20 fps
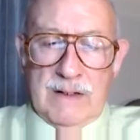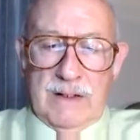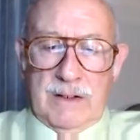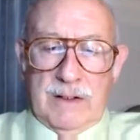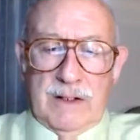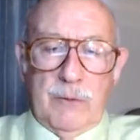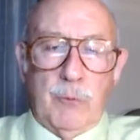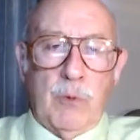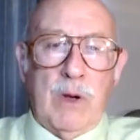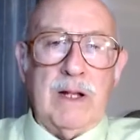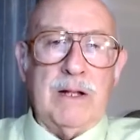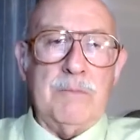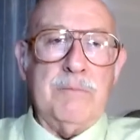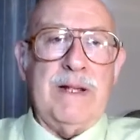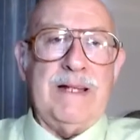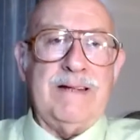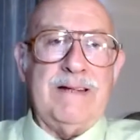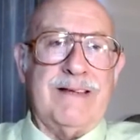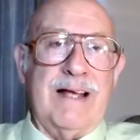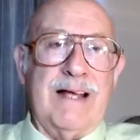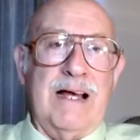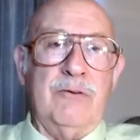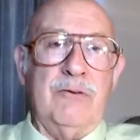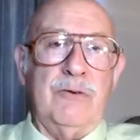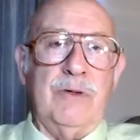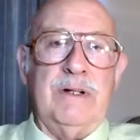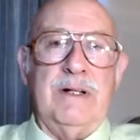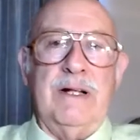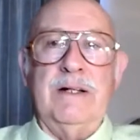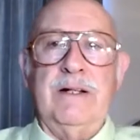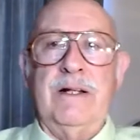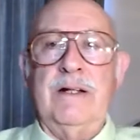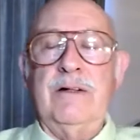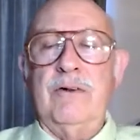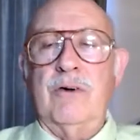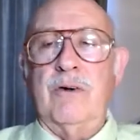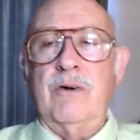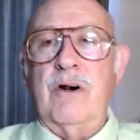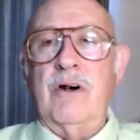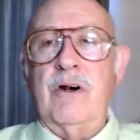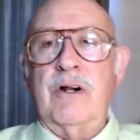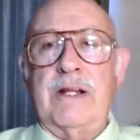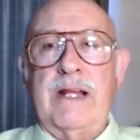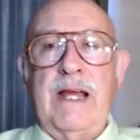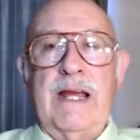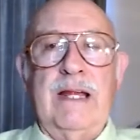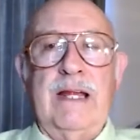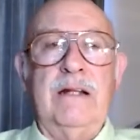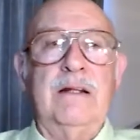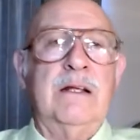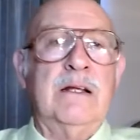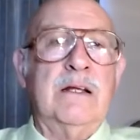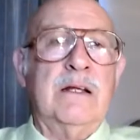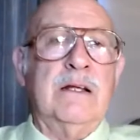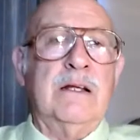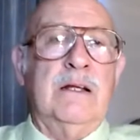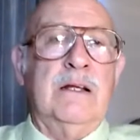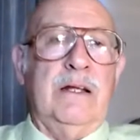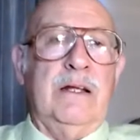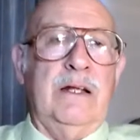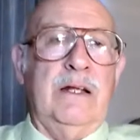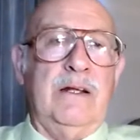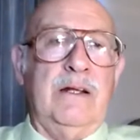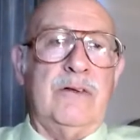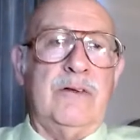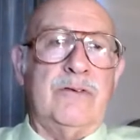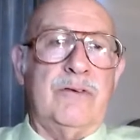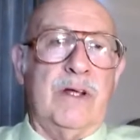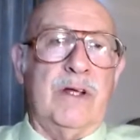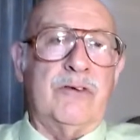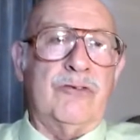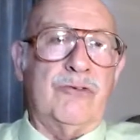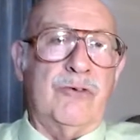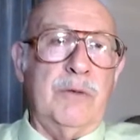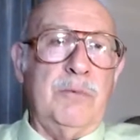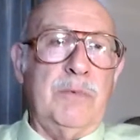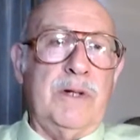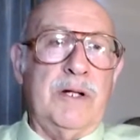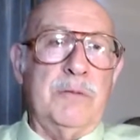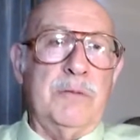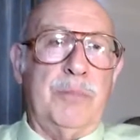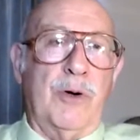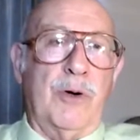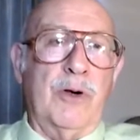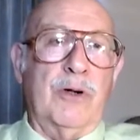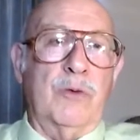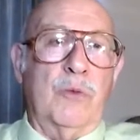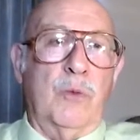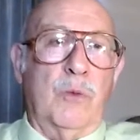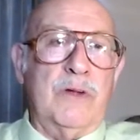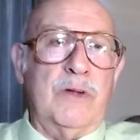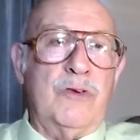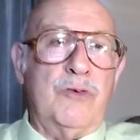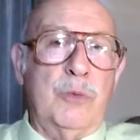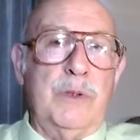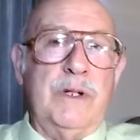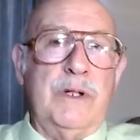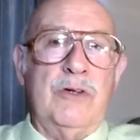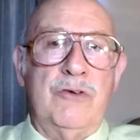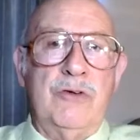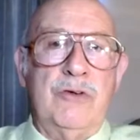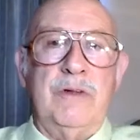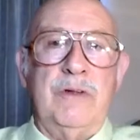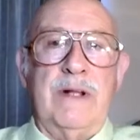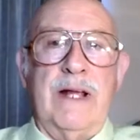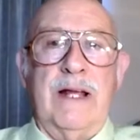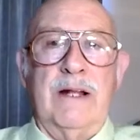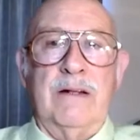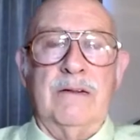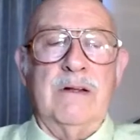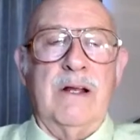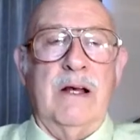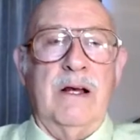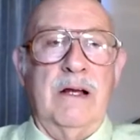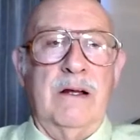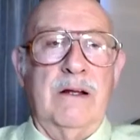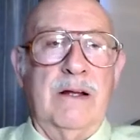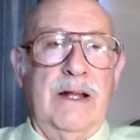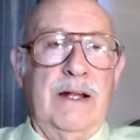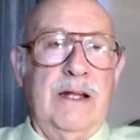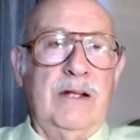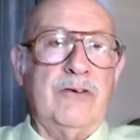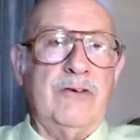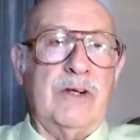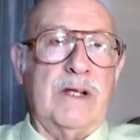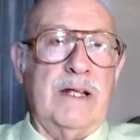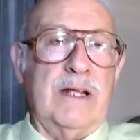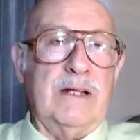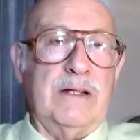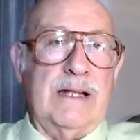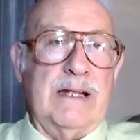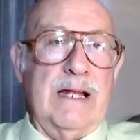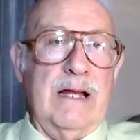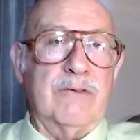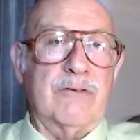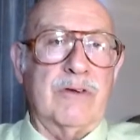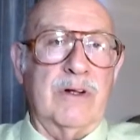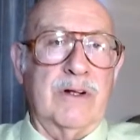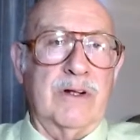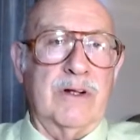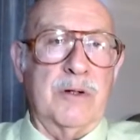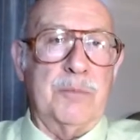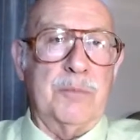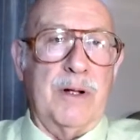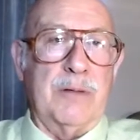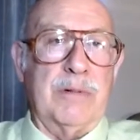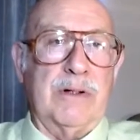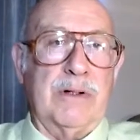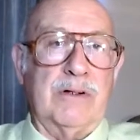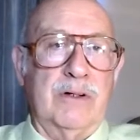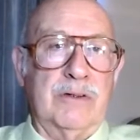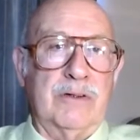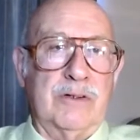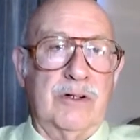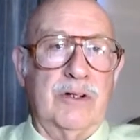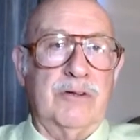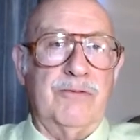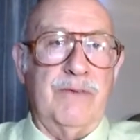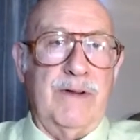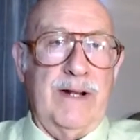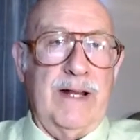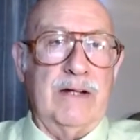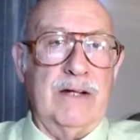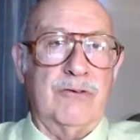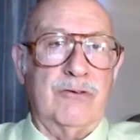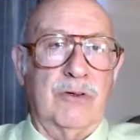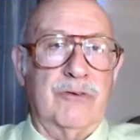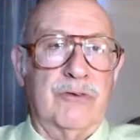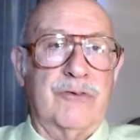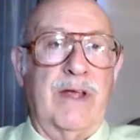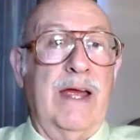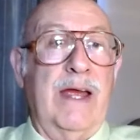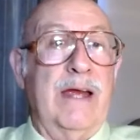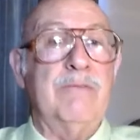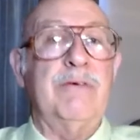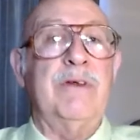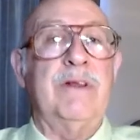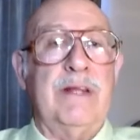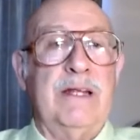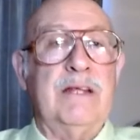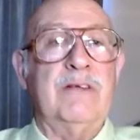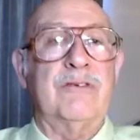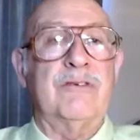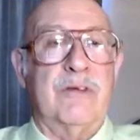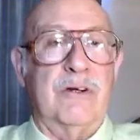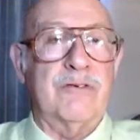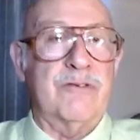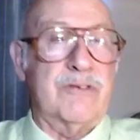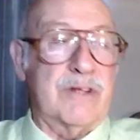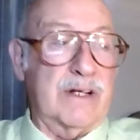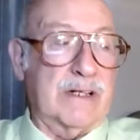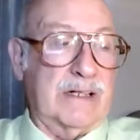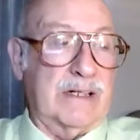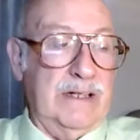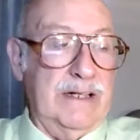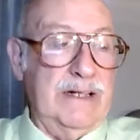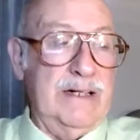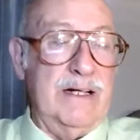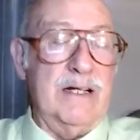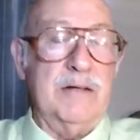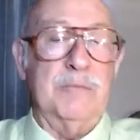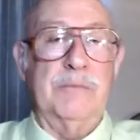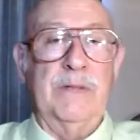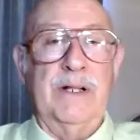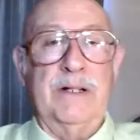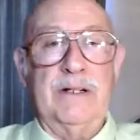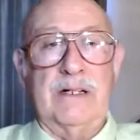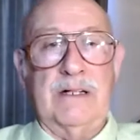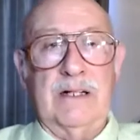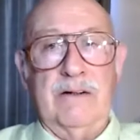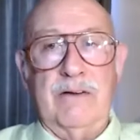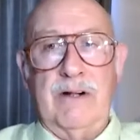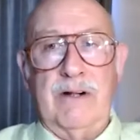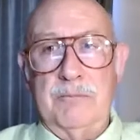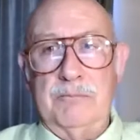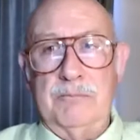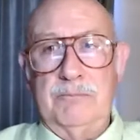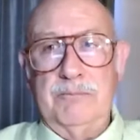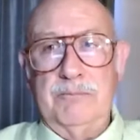while it may sound redundant or arcane, it is extremely important. Once we do that and educate the council and the public on good financials, everything starts to clean up and clear up.